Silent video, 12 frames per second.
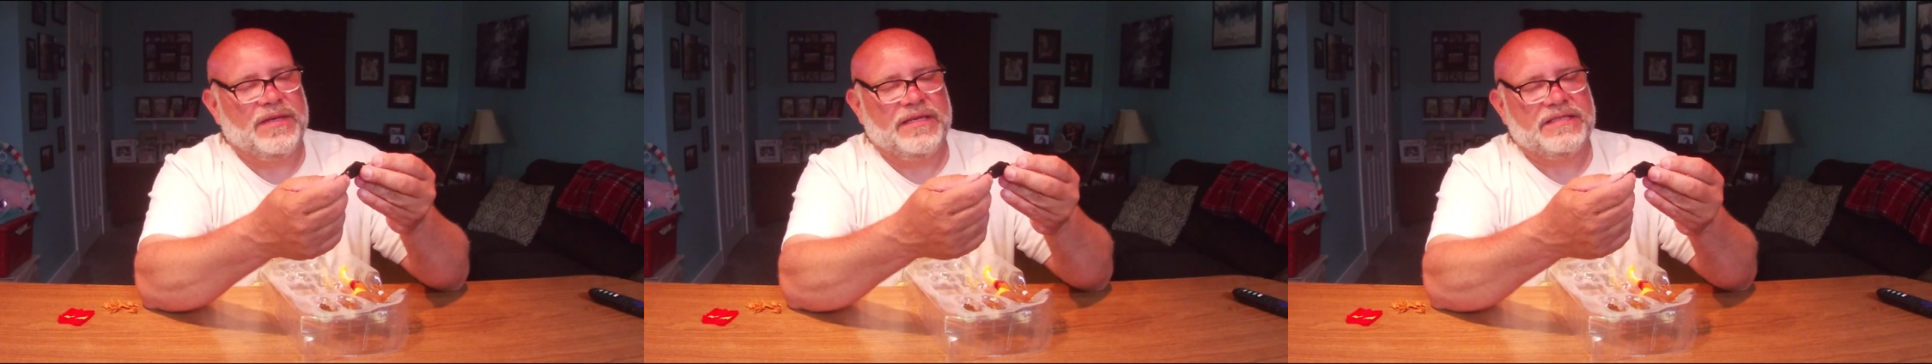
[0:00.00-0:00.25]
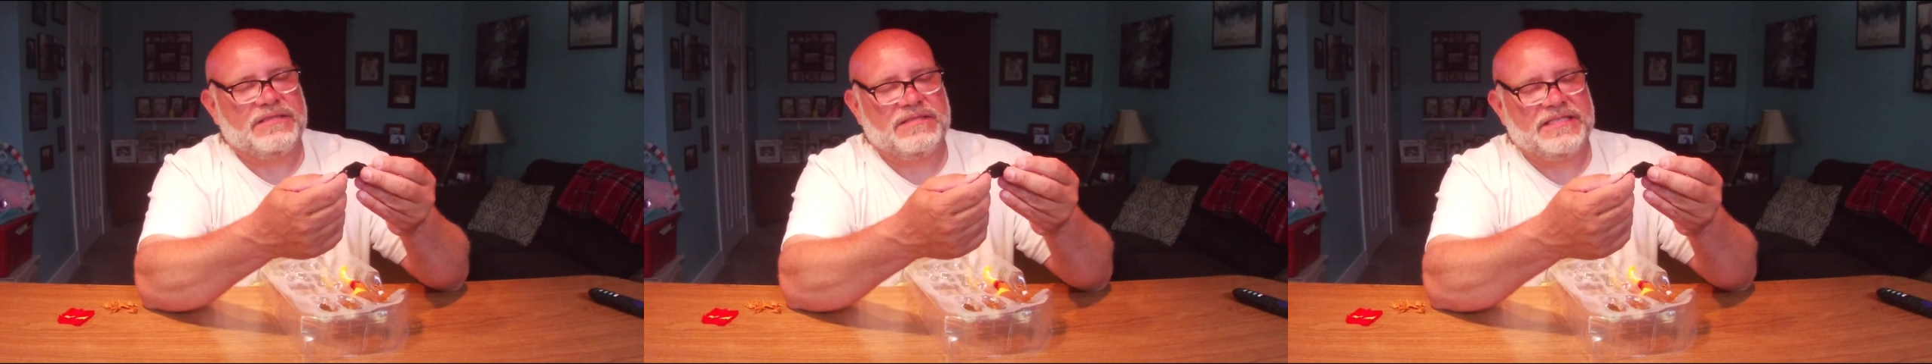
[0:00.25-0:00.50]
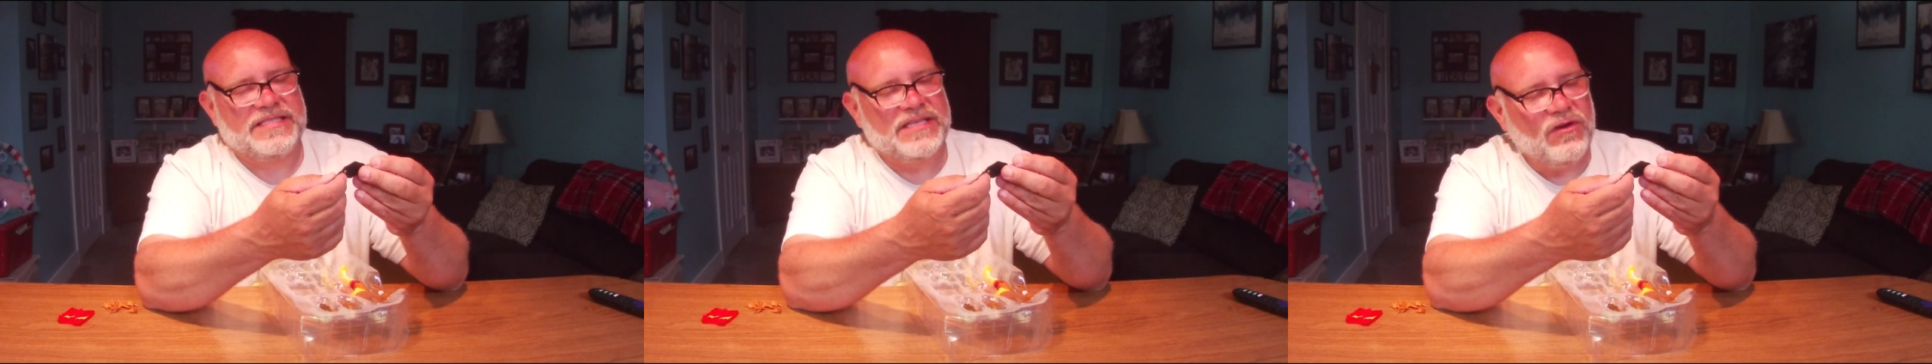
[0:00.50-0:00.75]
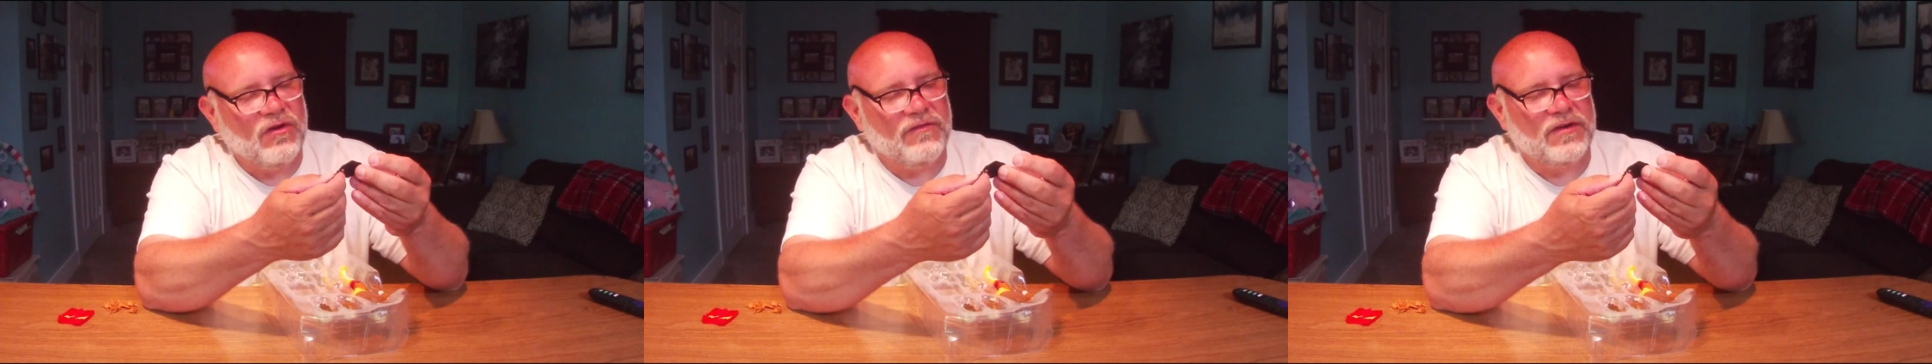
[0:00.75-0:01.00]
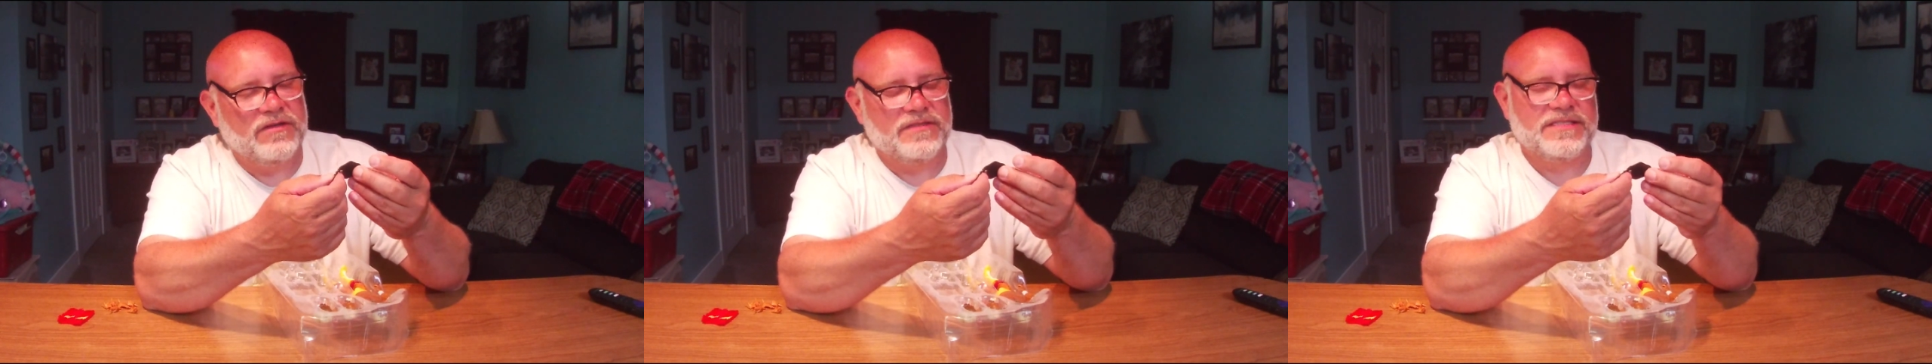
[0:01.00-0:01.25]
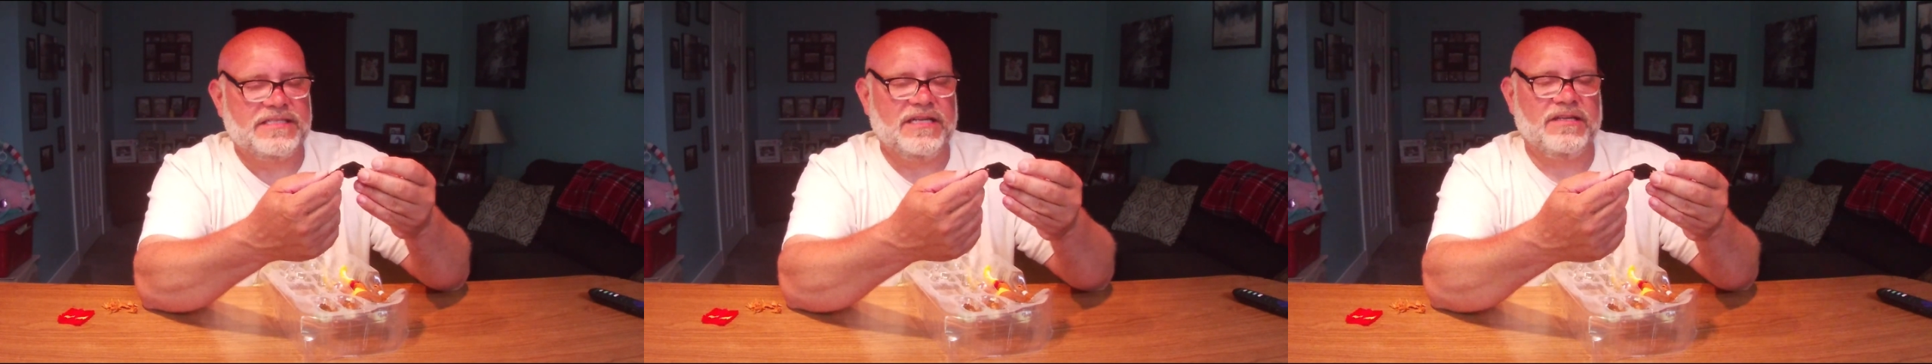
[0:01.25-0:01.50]
but it's silver
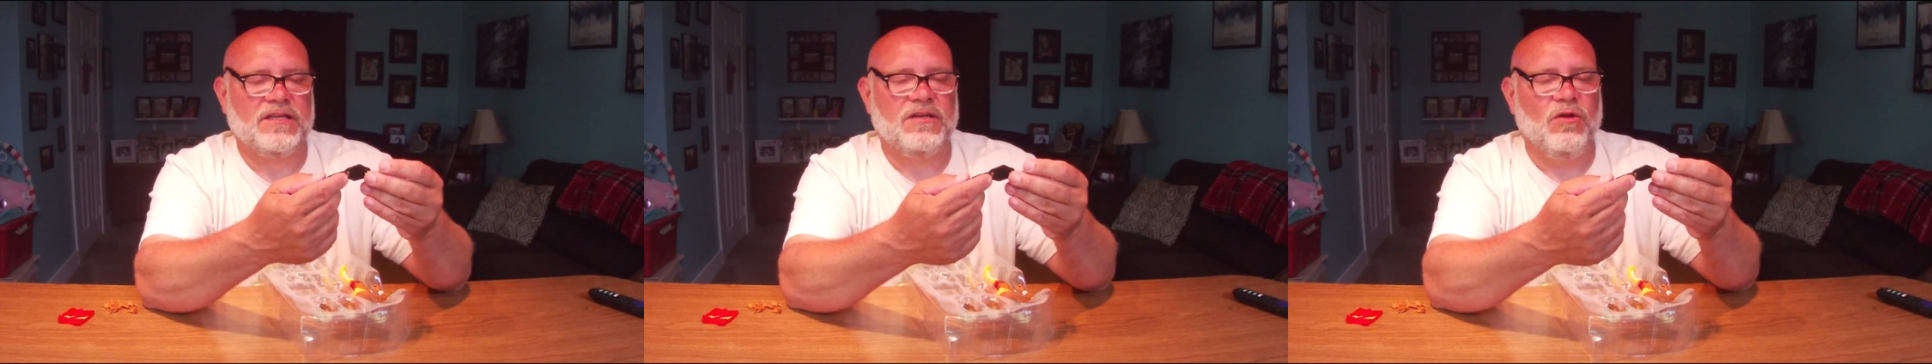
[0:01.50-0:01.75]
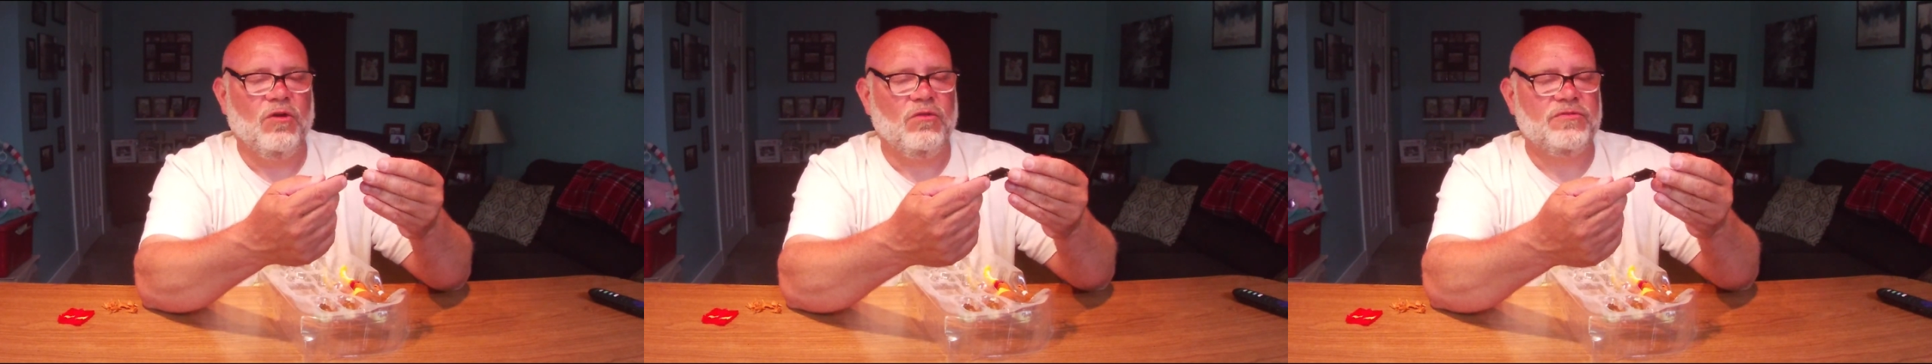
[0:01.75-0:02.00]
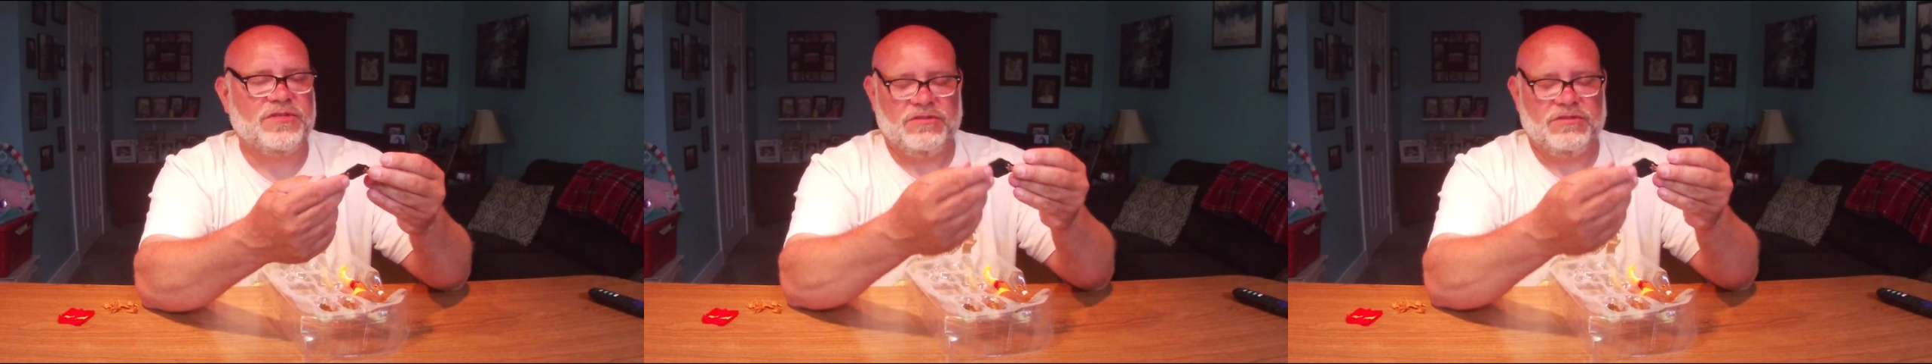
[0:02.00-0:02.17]
instead of gold,